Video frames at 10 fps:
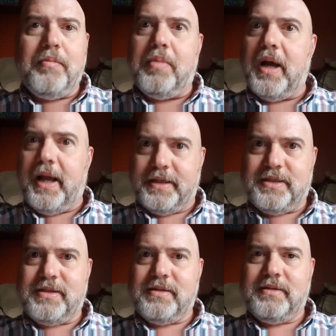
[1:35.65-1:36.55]

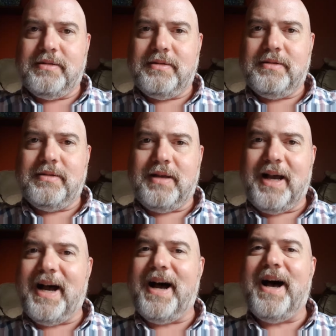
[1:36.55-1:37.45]
But
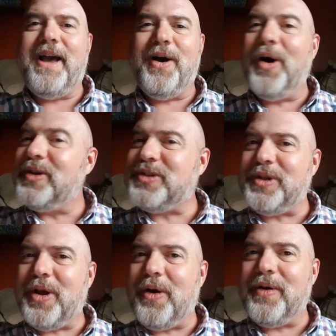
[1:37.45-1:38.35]
I also
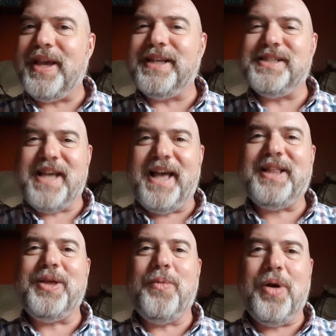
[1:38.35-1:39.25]
know
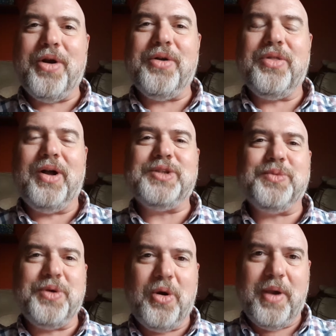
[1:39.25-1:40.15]
exactly where her thoughts
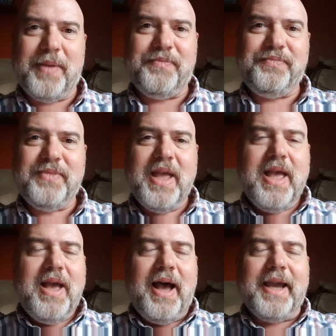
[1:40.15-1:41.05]
were going.
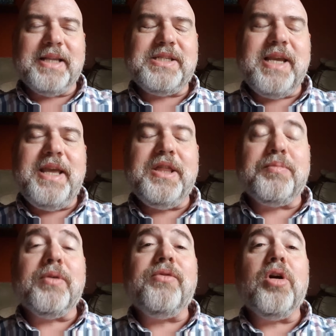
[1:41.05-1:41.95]
I could see the
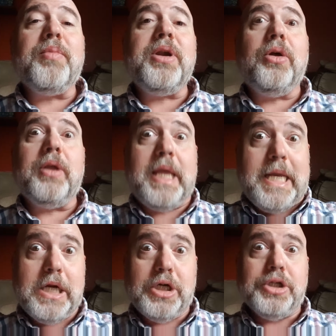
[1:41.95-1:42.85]
proverbial
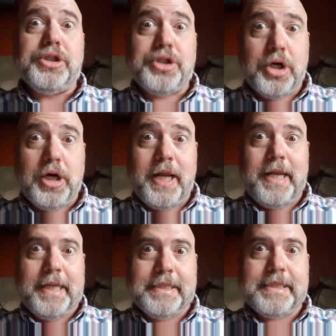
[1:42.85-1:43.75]
gears
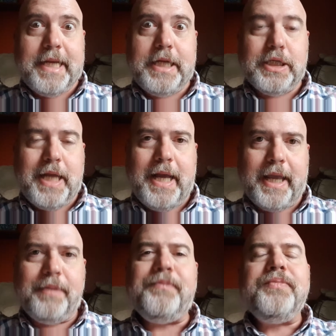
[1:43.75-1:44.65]
turning inside her
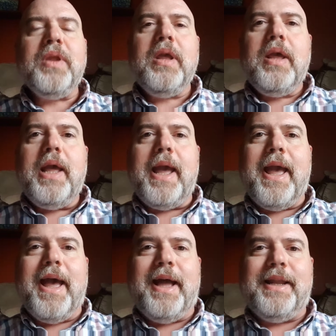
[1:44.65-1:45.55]
noggin,
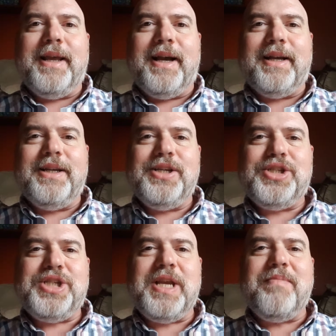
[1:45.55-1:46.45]
and
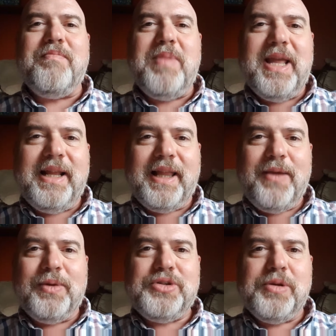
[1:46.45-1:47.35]
she
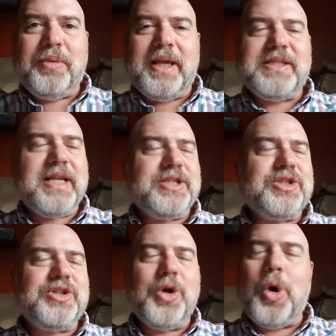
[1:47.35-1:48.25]
immediately went to the place that
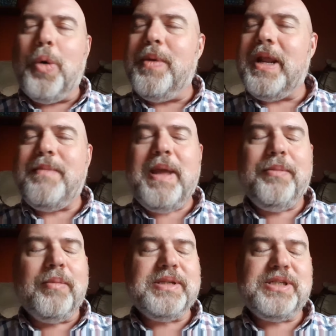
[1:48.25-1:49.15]
so many
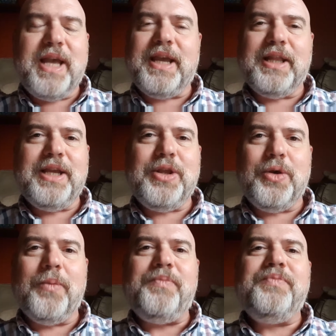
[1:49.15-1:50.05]
people mistakenly do,